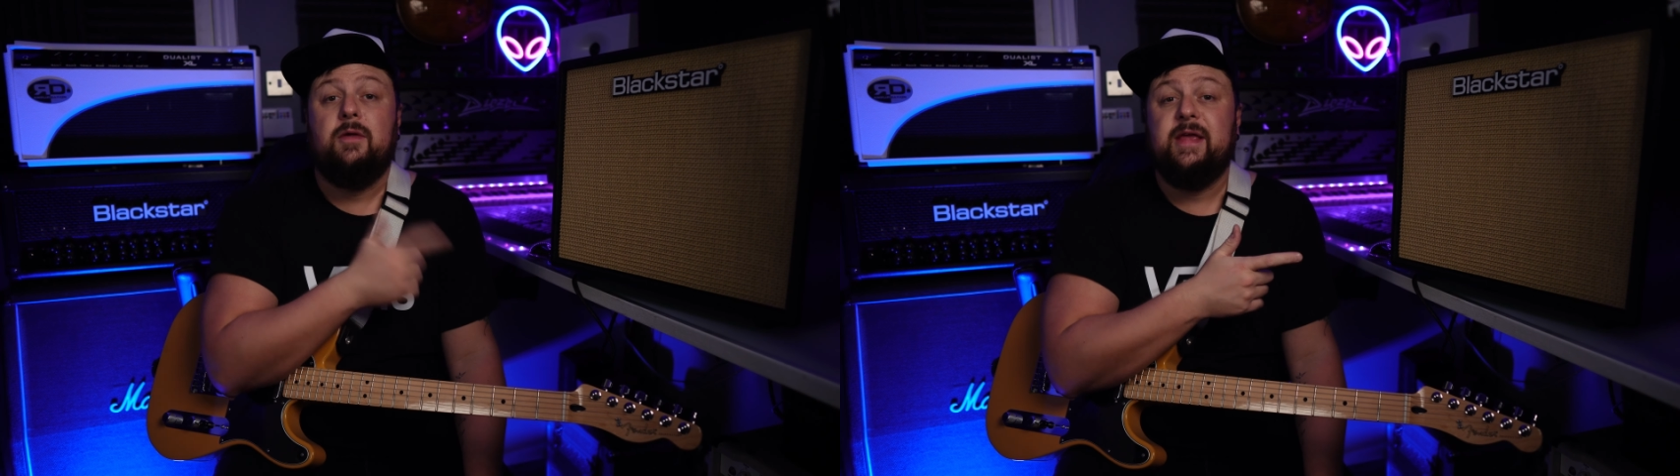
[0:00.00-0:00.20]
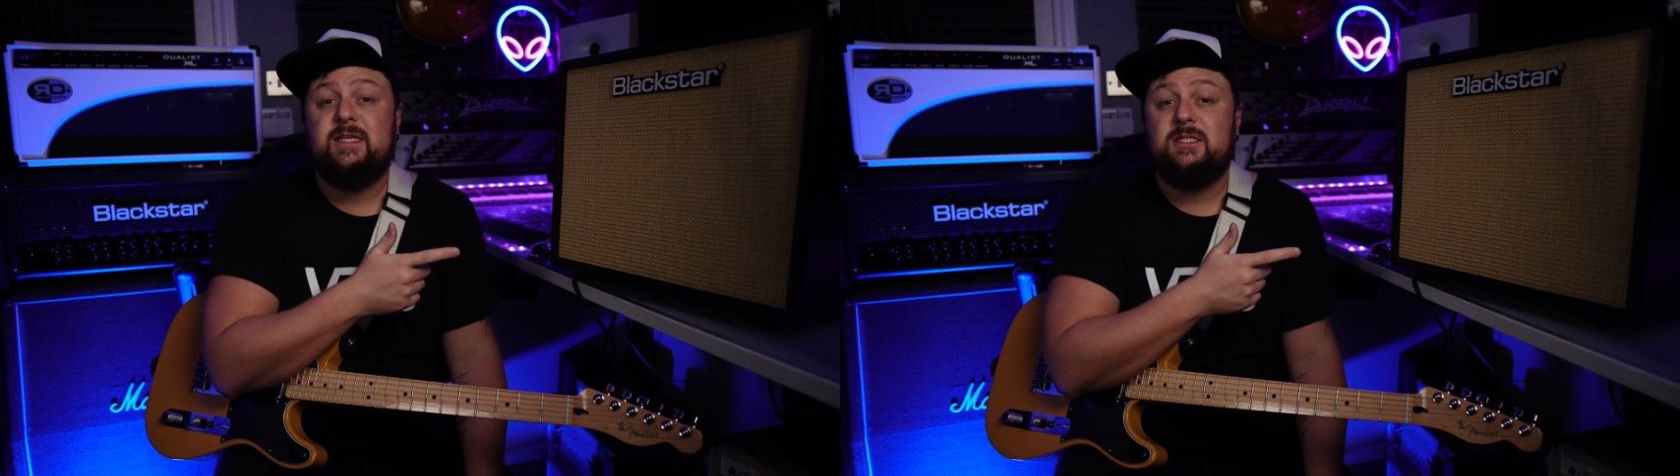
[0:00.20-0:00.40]

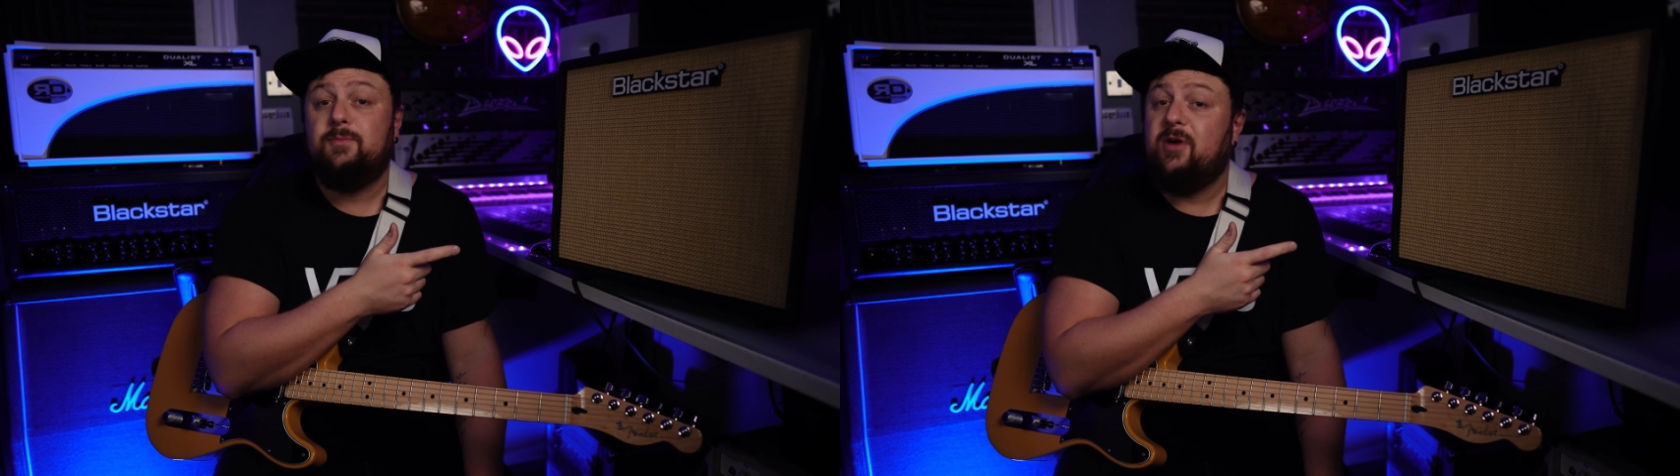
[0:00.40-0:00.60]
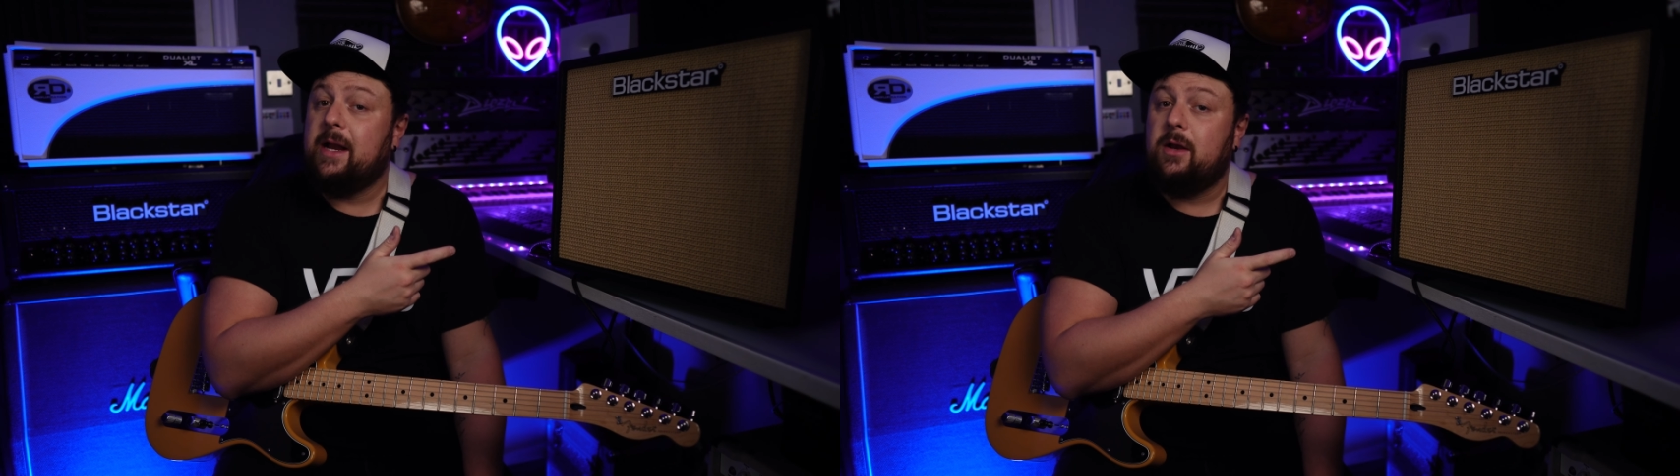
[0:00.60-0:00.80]
This is the
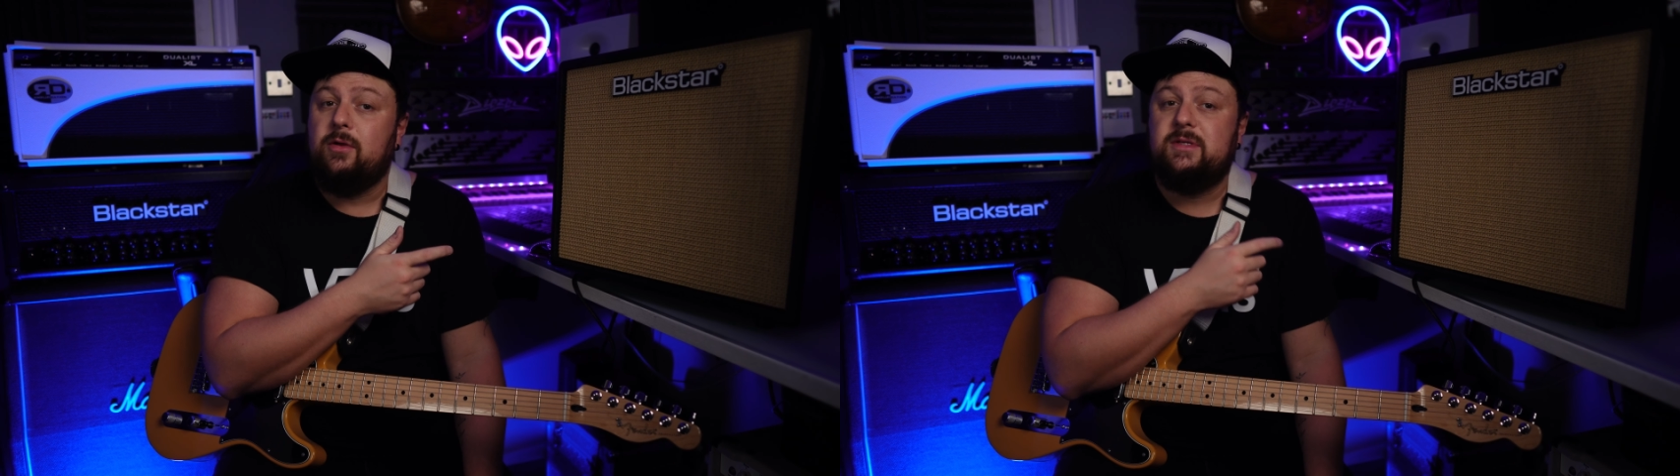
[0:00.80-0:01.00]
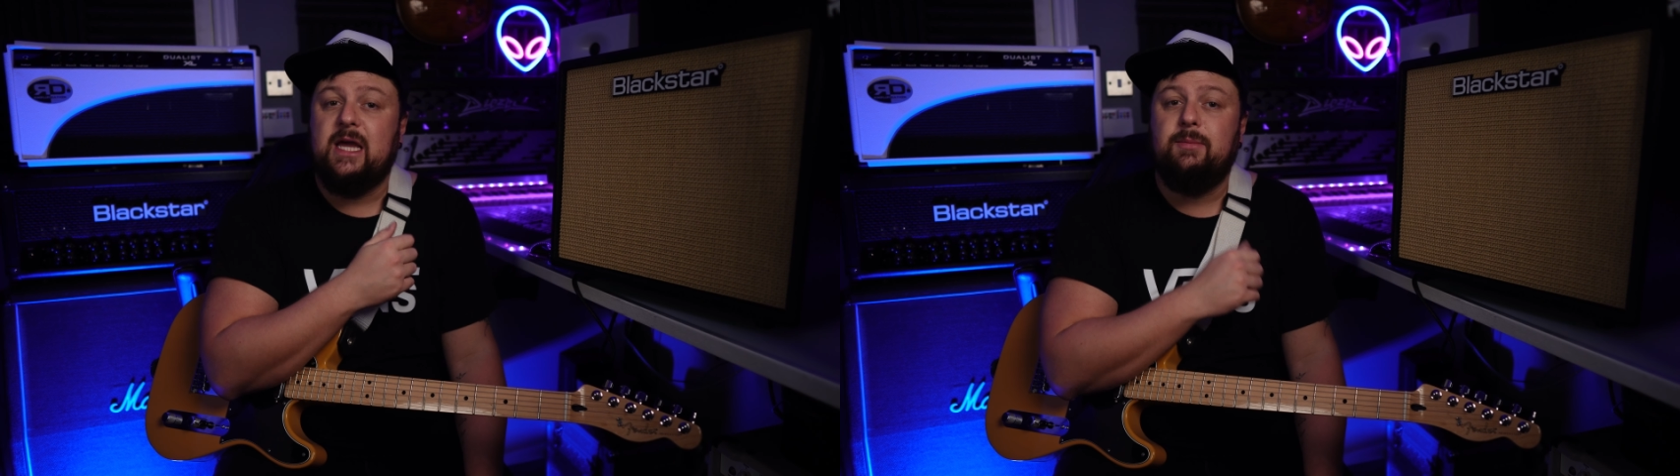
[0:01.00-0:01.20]
brand
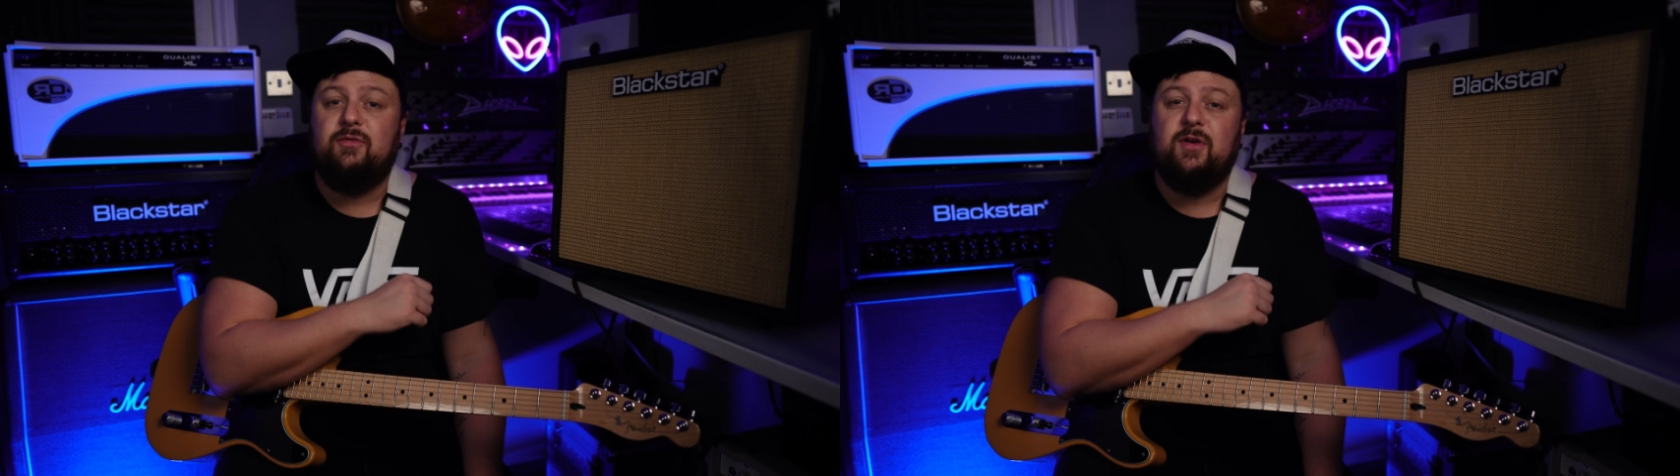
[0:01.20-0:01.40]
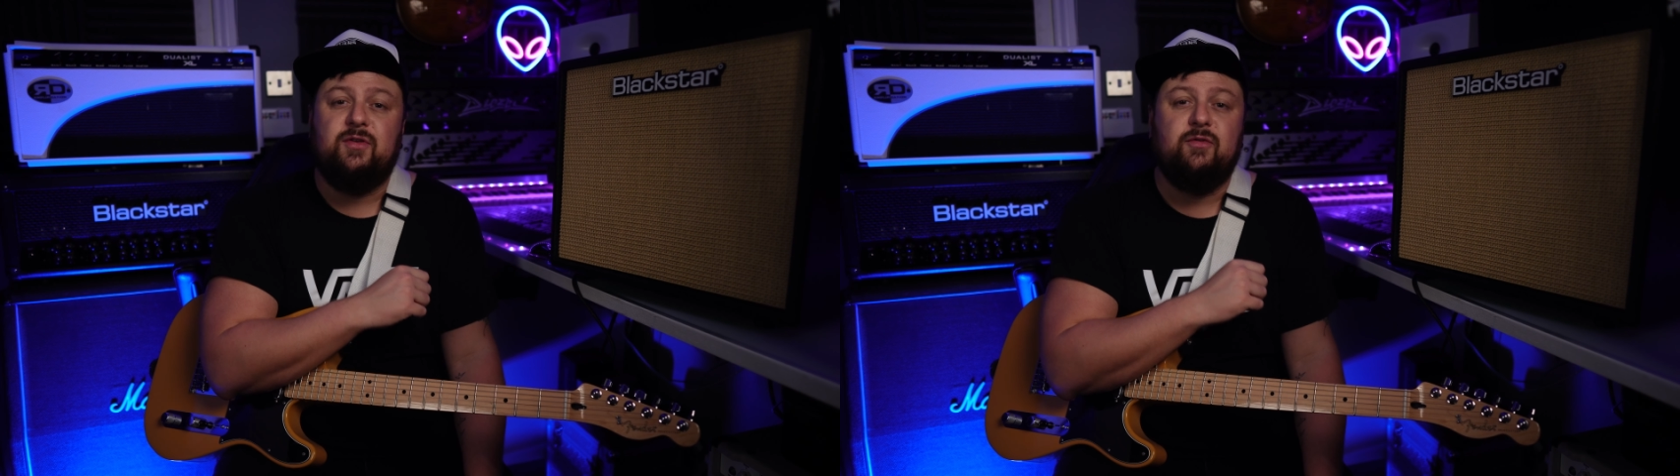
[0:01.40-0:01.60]
new Debut
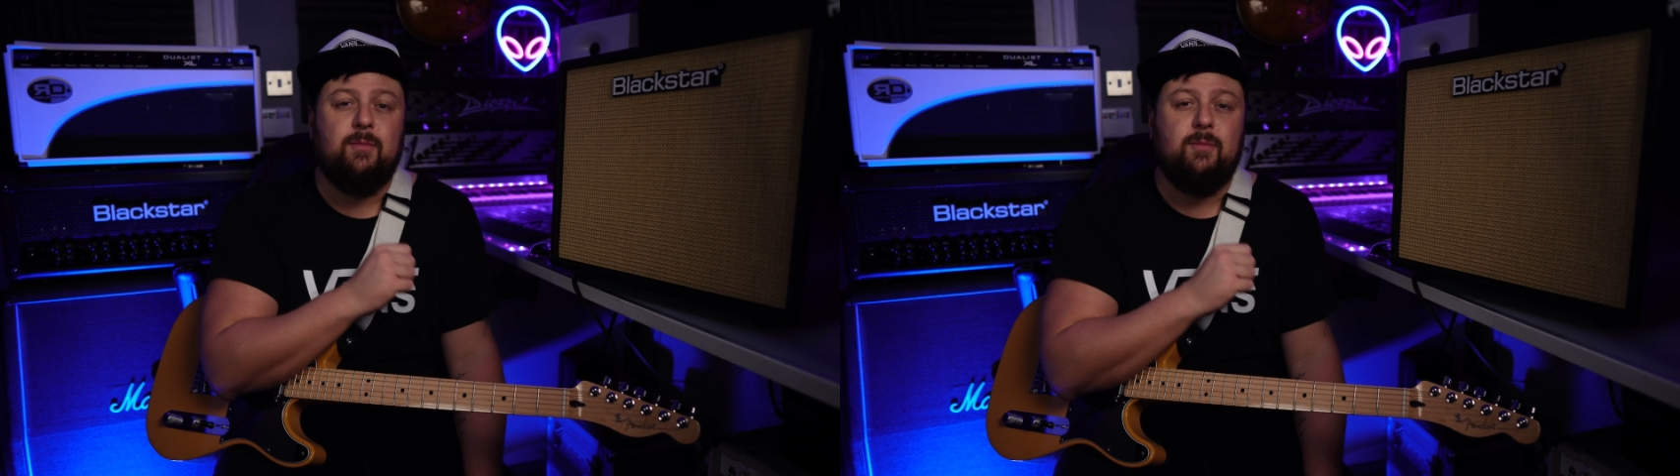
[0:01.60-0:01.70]
50